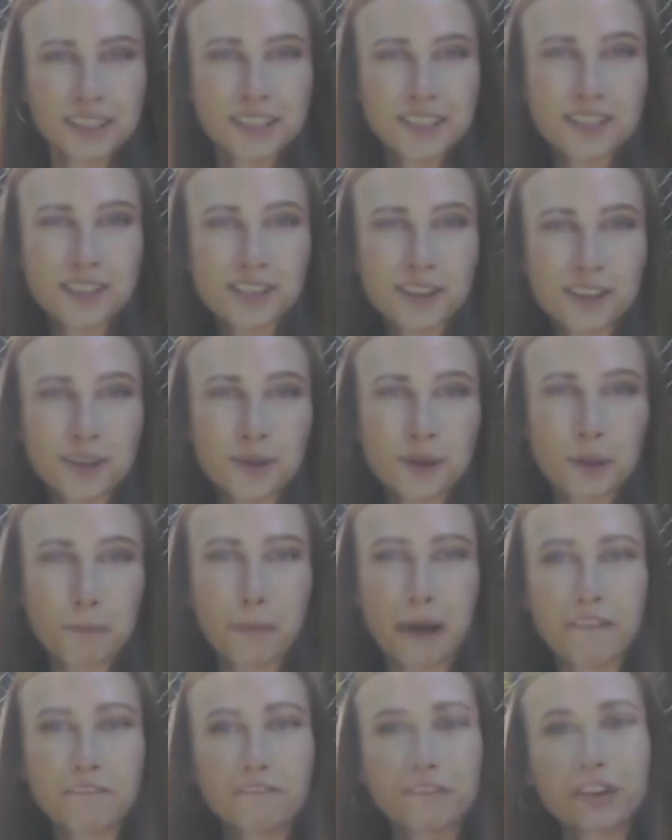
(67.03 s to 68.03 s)
So,
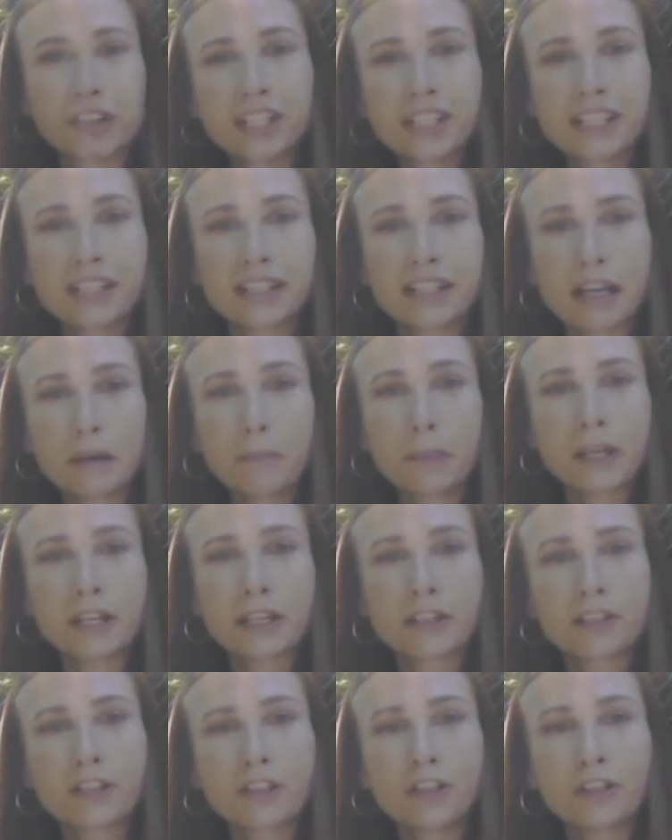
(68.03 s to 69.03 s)
my first tip
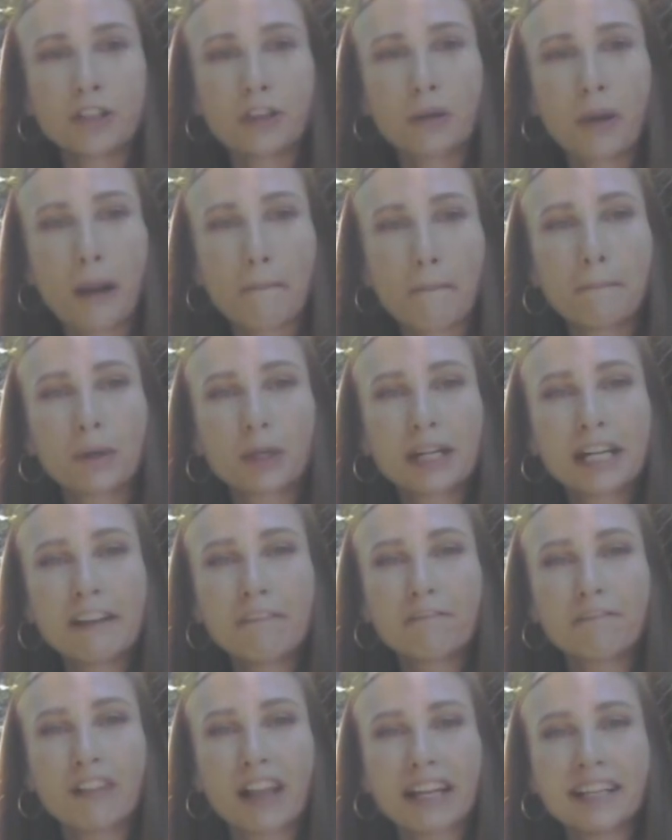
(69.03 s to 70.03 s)
is to do pre
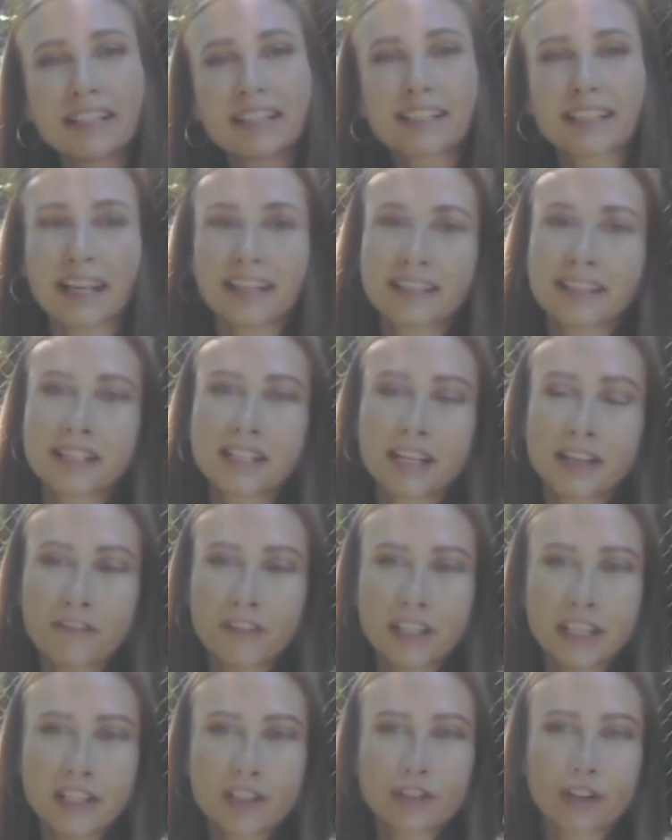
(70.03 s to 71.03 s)
flight
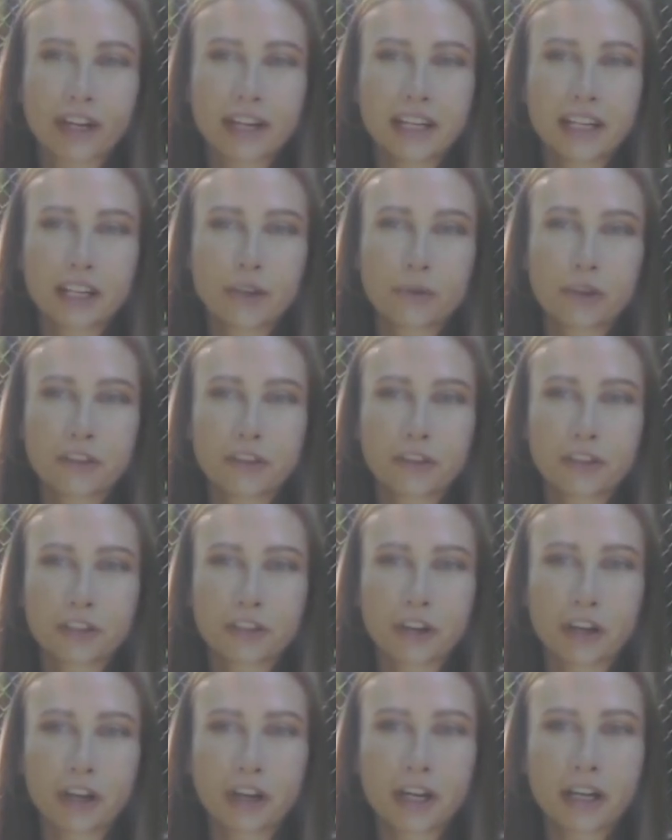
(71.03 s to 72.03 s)
sensitivity training with your
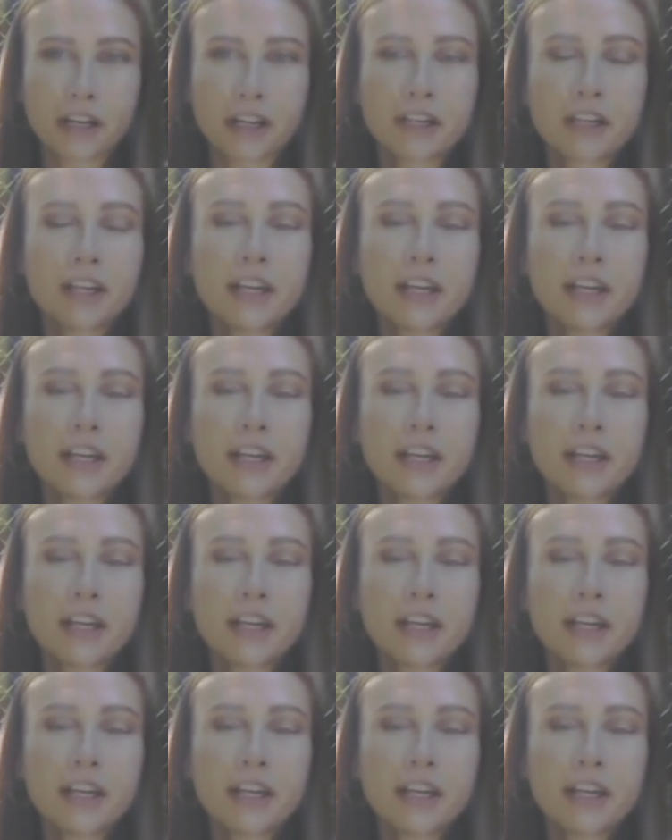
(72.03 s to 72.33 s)
dog.